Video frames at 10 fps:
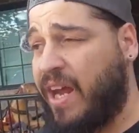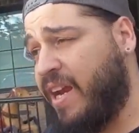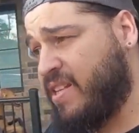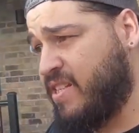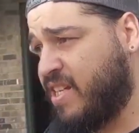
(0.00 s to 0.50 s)
to
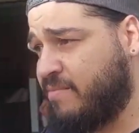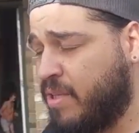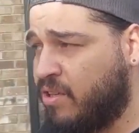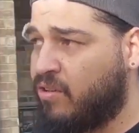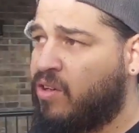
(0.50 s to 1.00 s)
86
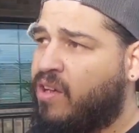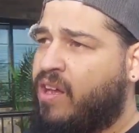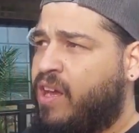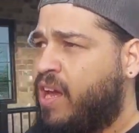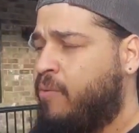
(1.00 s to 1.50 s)
mil,
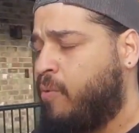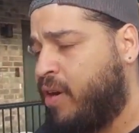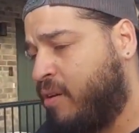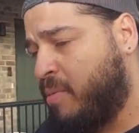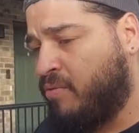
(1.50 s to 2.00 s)
and we're
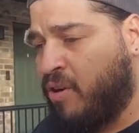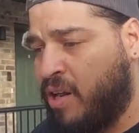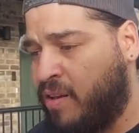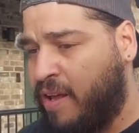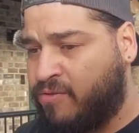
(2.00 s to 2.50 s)
gonna be running